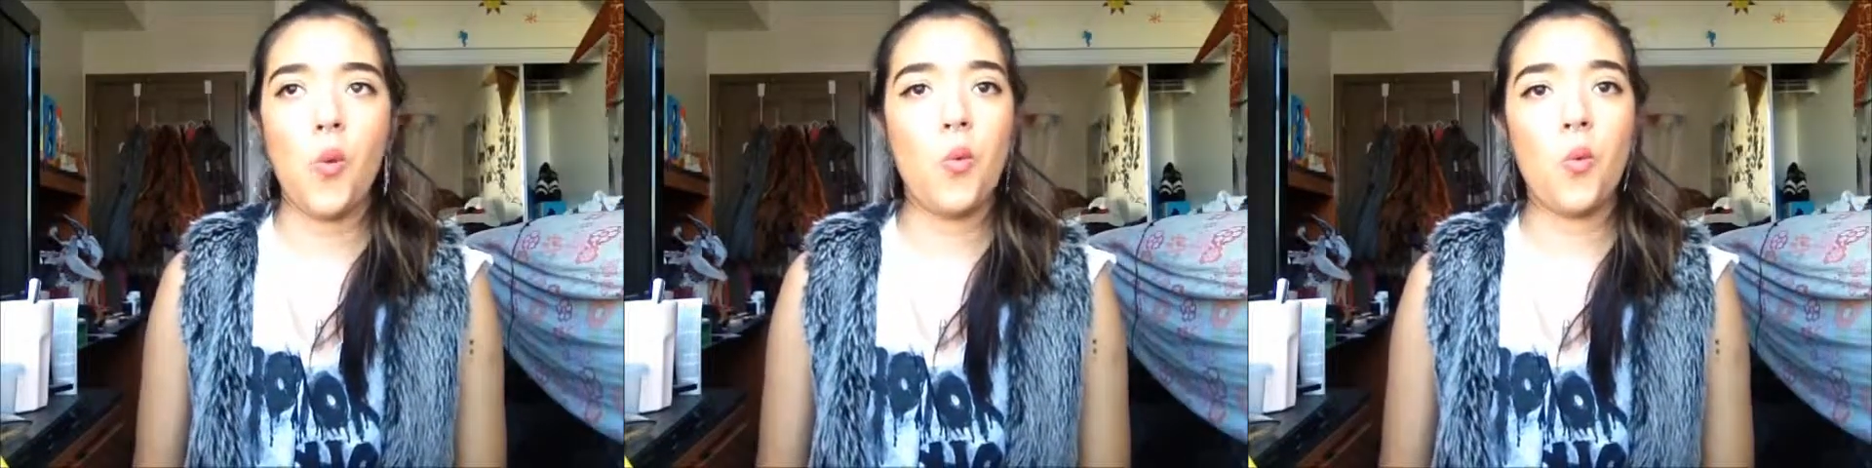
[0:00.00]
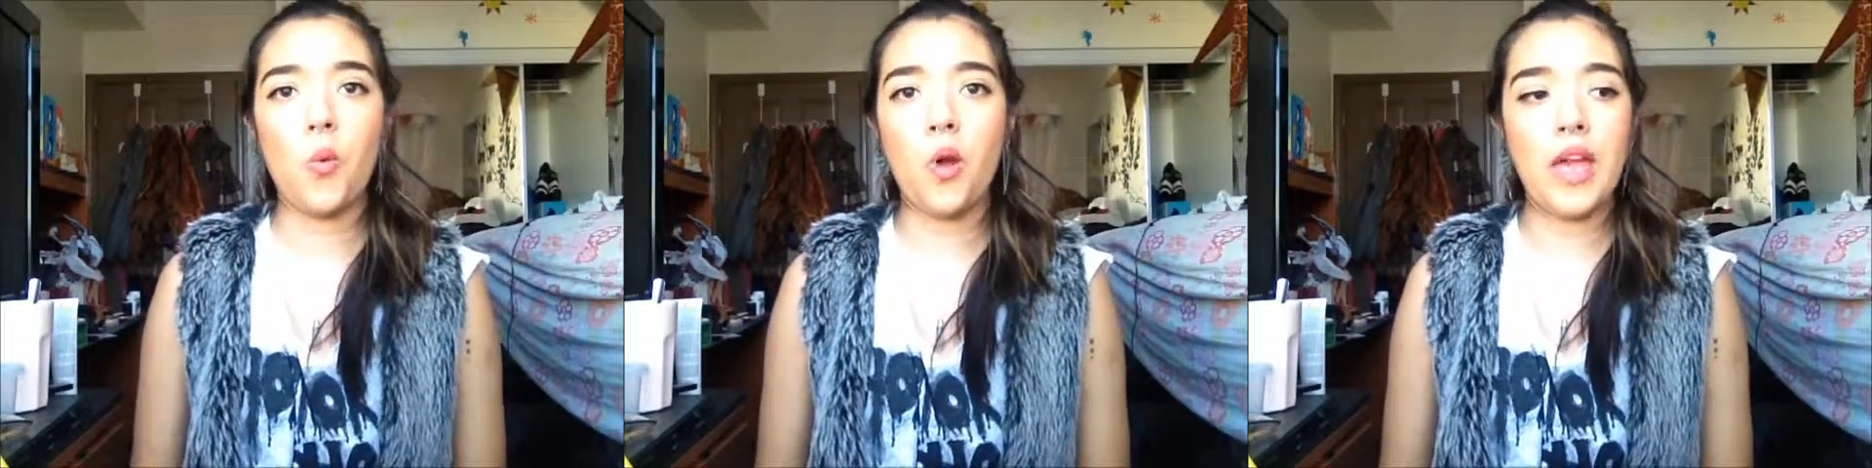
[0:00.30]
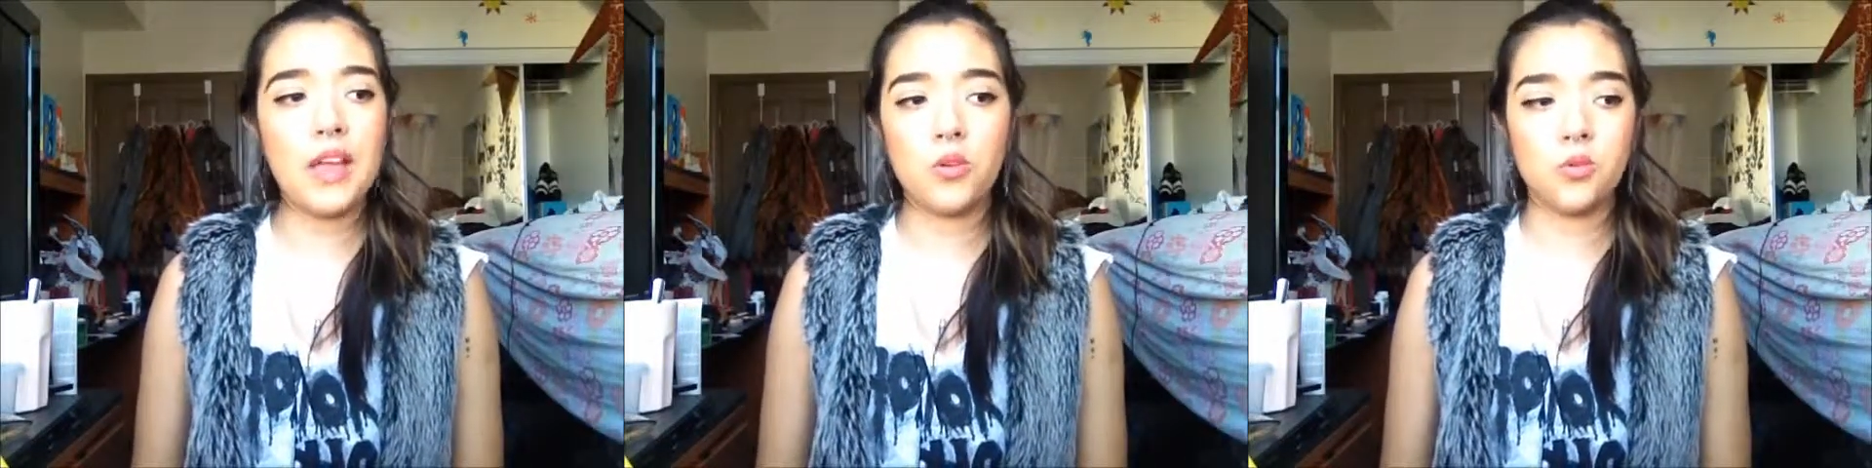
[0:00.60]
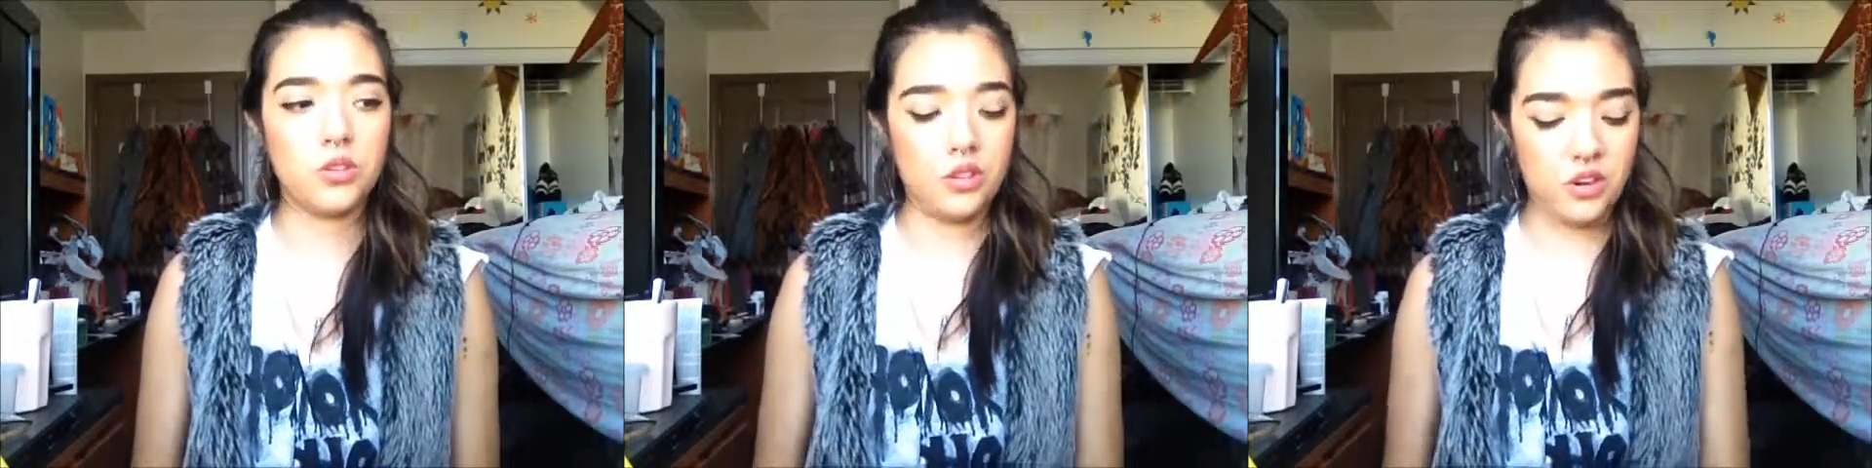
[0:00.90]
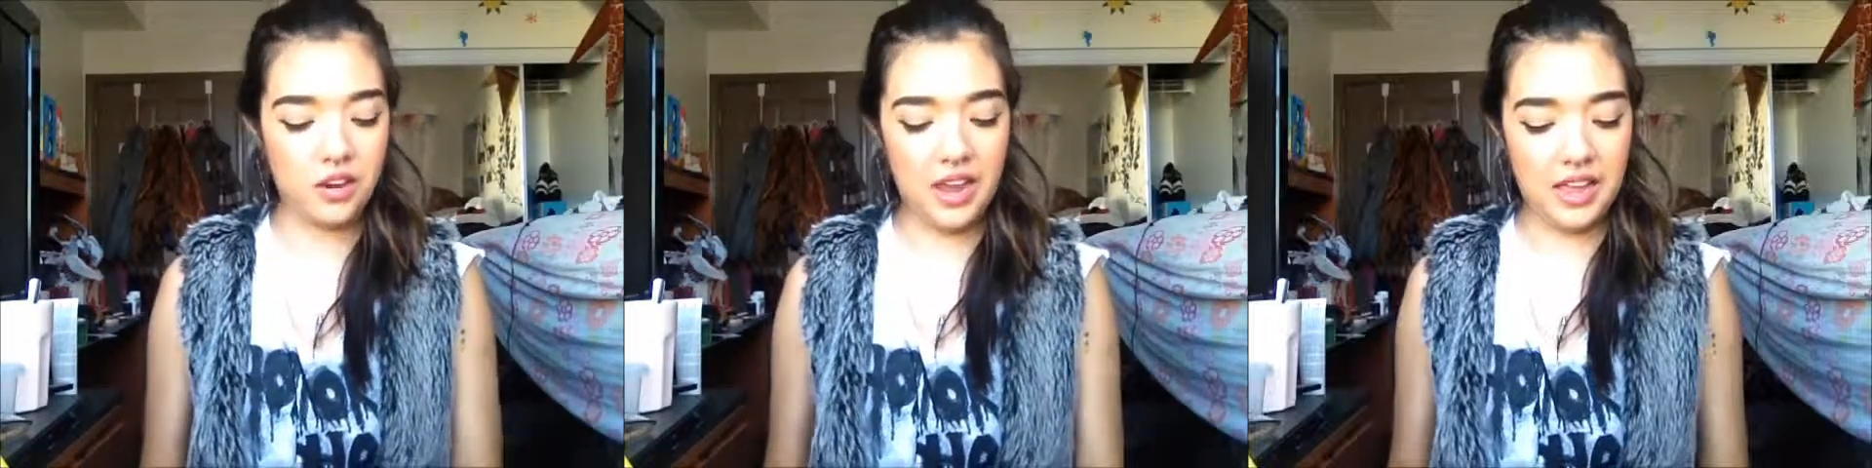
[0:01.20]
way
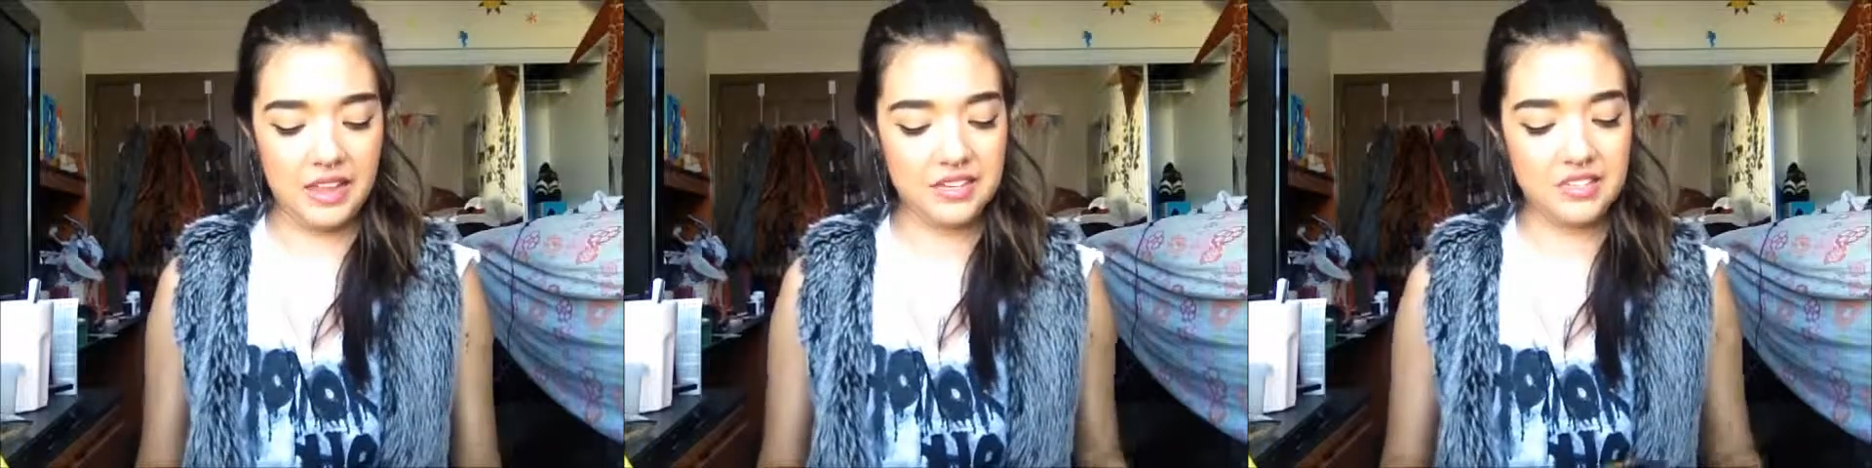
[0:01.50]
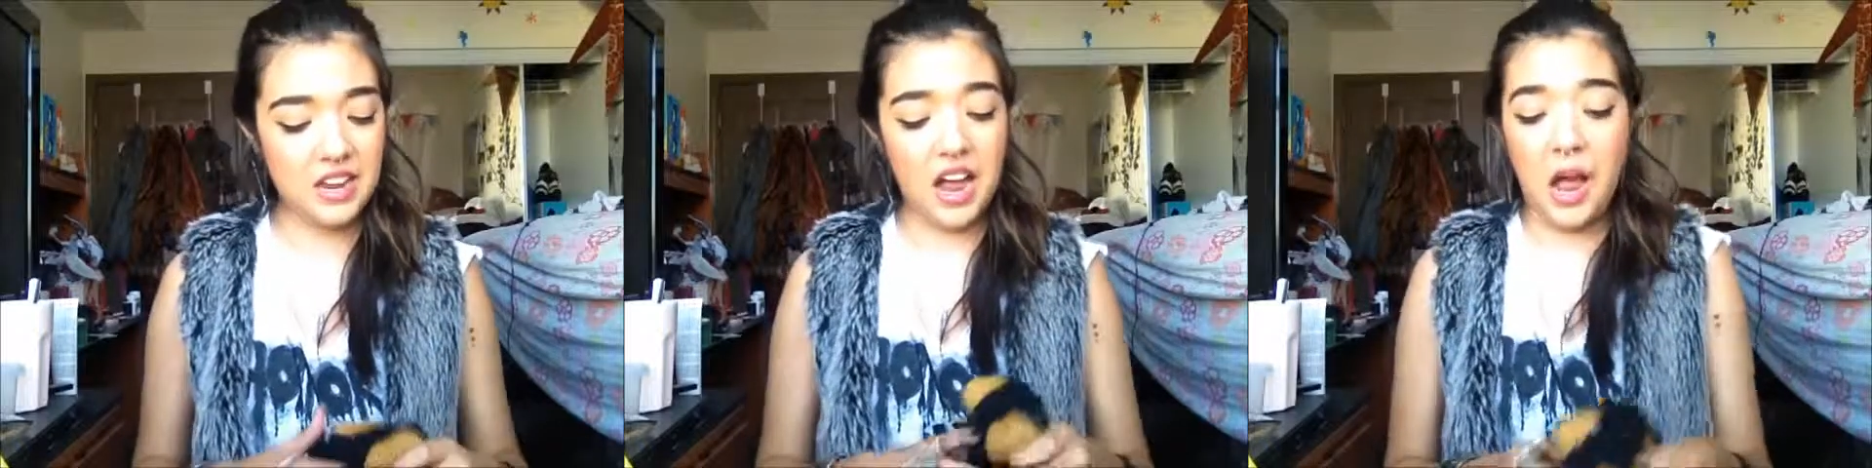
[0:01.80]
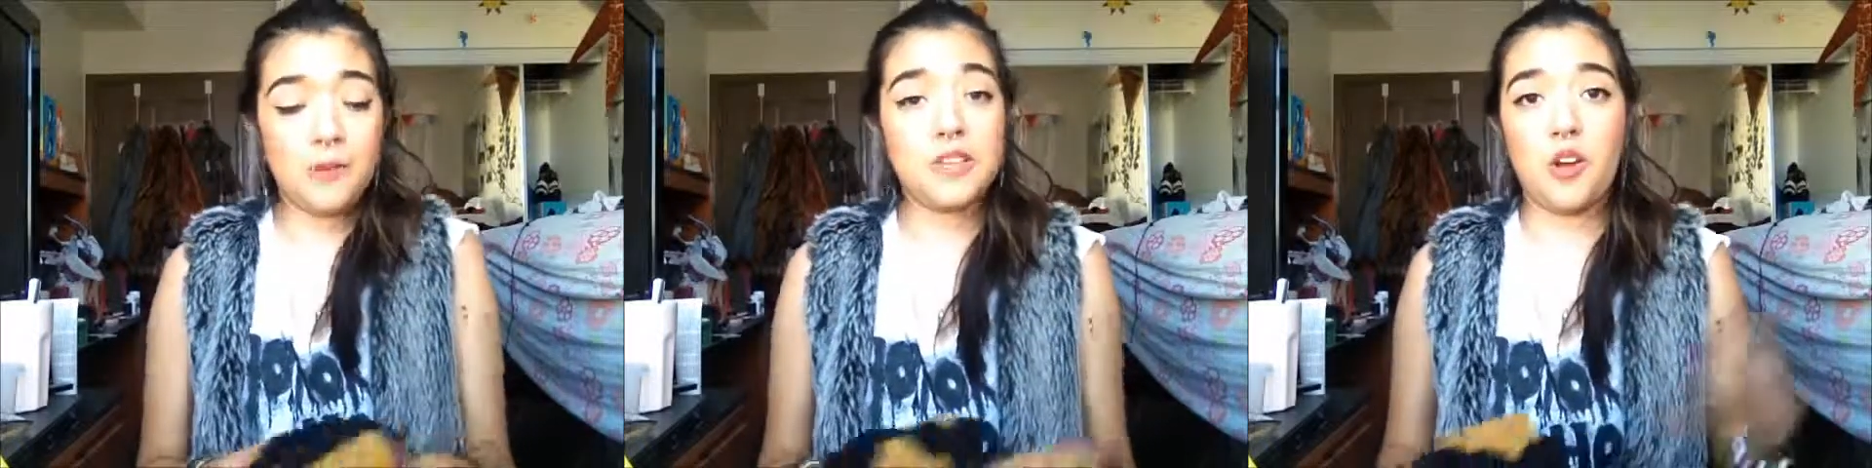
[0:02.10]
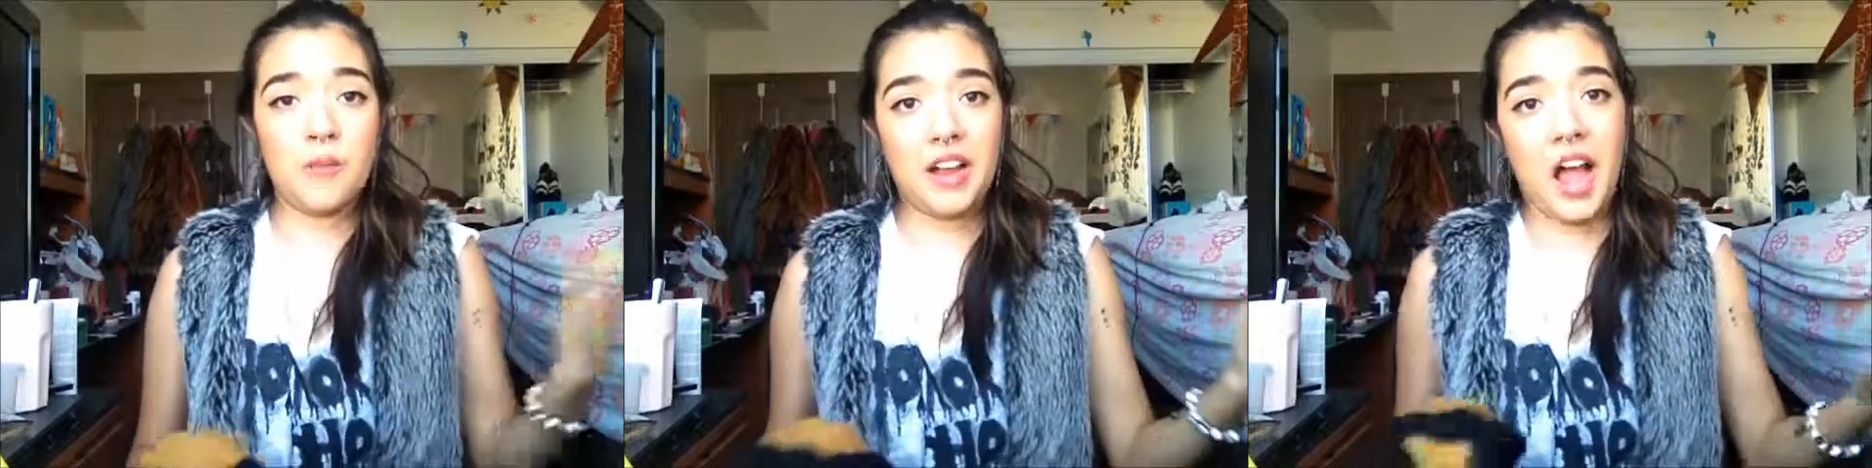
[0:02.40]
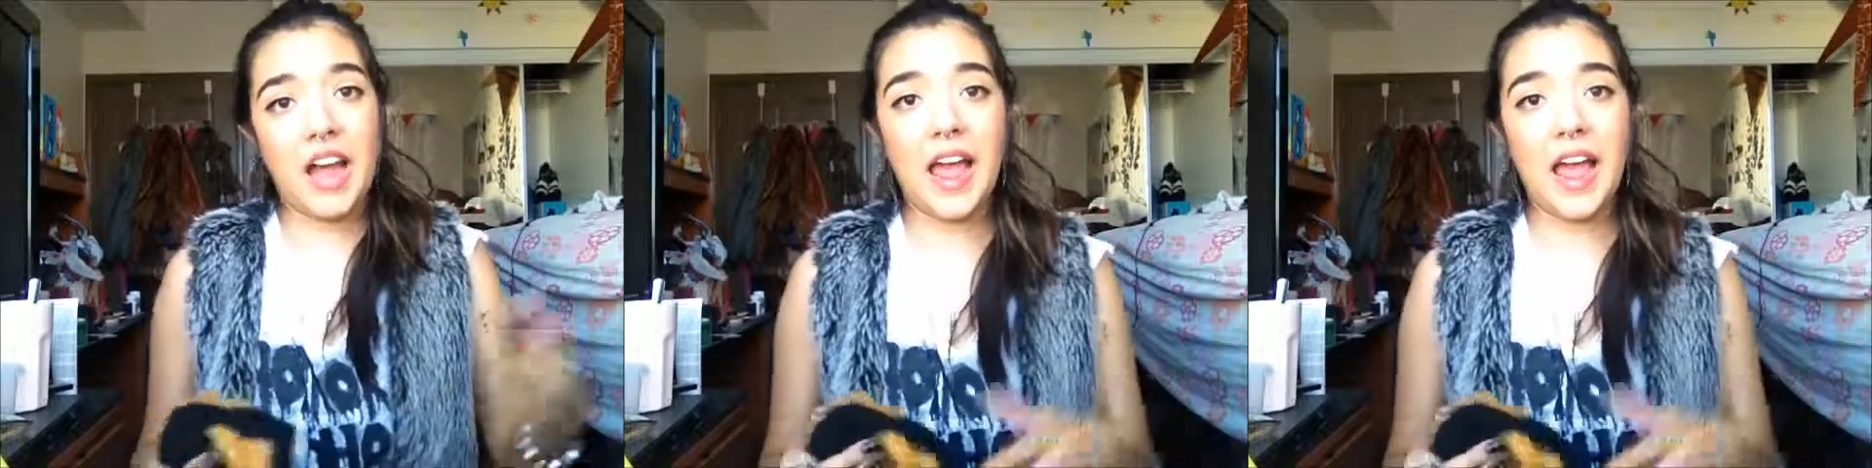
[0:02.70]
cooler, and I was like, oh my god,